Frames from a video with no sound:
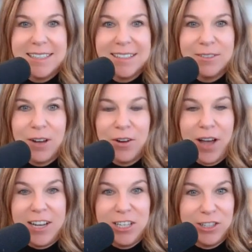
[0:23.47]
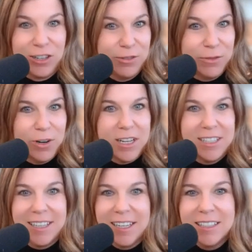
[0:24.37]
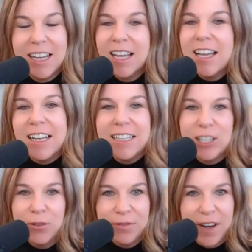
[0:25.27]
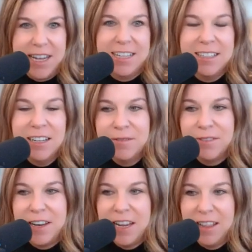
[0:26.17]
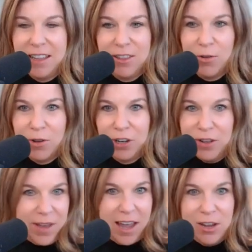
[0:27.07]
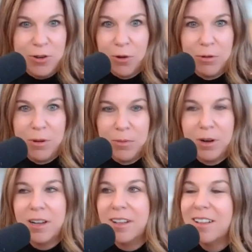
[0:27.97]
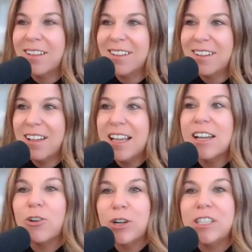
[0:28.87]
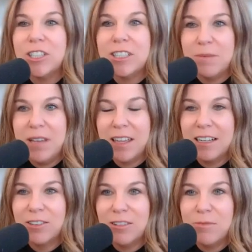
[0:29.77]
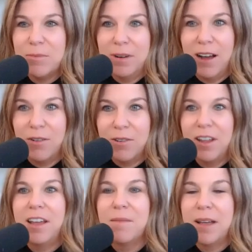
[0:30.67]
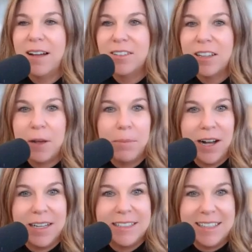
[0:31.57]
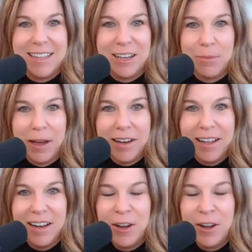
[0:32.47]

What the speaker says: Well, I just turned 46. It's so funny. Isn't it funny? Like the older you get, you don't remember. Or is it just me that I don't remember how old I am? I have to like pause and think about it.